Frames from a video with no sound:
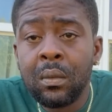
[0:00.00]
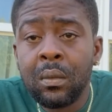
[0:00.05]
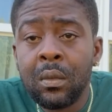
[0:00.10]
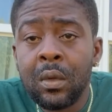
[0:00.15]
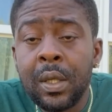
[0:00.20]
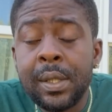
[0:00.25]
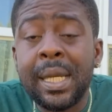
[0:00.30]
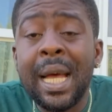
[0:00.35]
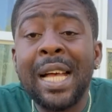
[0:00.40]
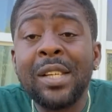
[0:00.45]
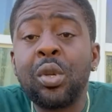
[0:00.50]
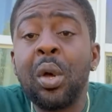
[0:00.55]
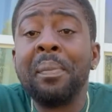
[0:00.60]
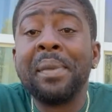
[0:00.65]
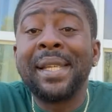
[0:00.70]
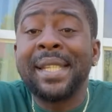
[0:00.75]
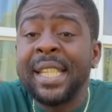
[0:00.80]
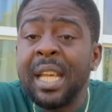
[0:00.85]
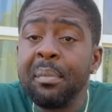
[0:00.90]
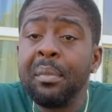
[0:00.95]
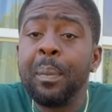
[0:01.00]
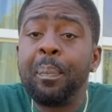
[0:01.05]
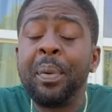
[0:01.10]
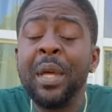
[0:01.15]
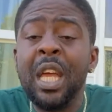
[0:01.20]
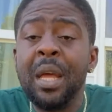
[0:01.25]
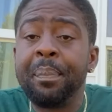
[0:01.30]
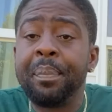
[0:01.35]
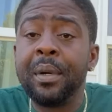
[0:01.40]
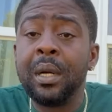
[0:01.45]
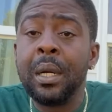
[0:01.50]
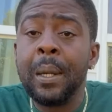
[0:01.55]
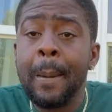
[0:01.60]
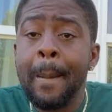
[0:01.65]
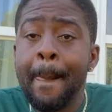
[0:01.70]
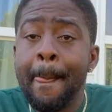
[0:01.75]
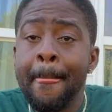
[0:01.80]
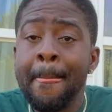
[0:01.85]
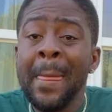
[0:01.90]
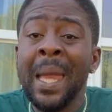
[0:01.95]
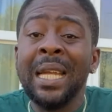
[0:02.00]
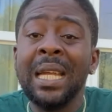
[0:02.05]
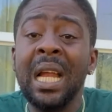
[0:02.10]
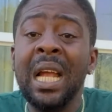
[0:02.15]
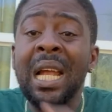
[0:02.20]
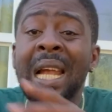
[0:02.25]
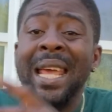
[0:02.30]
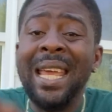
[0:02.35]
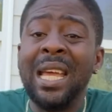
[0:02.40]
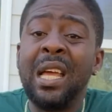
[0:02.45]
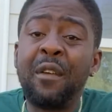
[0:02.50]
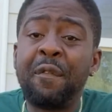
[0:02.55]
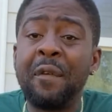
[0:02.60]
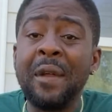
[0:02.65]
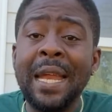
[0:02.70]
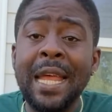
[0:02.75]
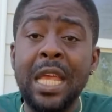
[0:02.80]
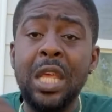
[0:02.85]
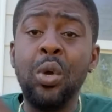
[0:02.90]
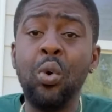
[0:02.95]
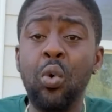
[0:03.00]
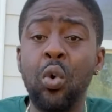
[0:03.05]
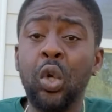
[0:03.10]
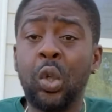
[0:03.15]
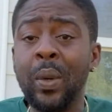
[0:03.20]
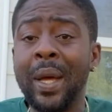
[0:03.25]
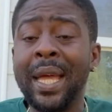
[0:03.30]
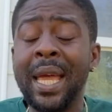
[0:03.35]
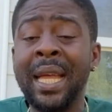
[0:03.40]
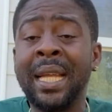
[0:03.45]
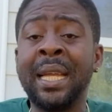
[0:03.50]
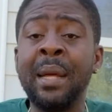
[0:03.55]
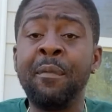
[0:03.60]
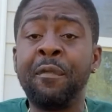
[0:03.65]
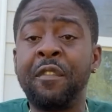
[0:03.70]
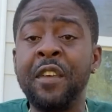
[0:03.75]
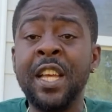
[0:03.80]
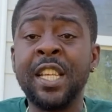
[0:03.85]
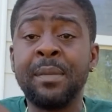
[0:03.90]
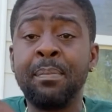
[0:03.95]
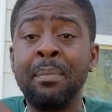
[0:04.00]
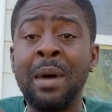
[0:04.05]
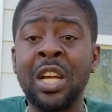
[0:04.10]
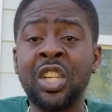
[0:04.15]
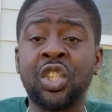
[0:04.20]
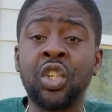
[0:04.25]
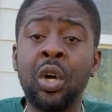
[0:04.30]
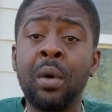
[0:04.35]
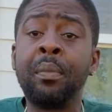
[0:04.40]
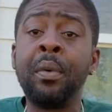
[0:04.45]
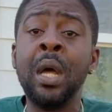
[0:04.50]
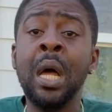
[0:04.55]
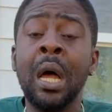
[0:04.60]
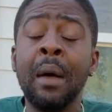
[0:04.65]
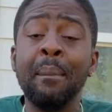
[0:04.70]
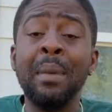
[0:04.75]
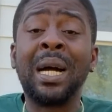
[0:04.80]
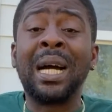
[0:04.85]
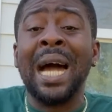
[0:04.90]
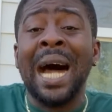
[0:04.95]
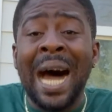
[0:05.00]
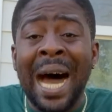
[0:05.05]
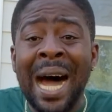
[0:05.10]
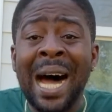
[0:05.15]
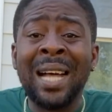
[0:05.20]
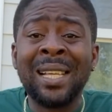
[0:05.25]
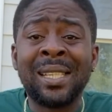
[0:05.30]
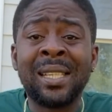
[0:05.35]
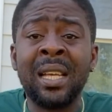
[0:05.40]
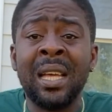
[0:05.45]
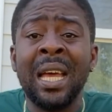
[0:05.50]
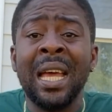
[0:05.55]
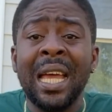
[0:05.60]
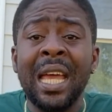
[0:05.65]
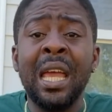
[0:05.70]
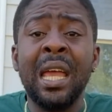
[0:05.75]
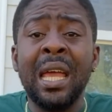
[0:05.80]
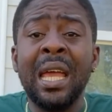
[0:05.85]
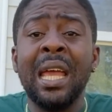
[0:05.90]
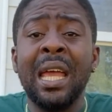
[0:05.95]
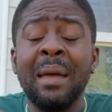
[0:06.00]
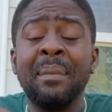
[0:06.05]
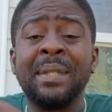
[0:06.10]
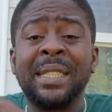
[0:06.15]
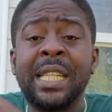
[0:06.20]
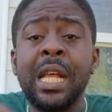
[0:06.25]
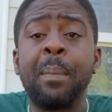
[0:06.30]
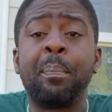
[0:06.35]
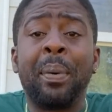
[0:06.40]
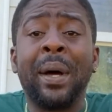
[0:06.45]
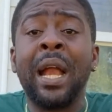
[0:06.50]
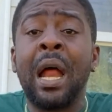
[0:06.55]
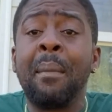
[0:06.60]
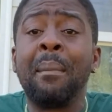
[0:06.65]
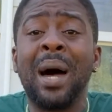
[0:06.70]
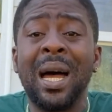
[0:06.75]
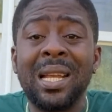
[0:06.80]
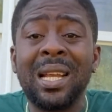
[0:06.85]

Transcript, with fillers: So that's what I say my people. The link for the youth we get him face mash up because he, he, step on a man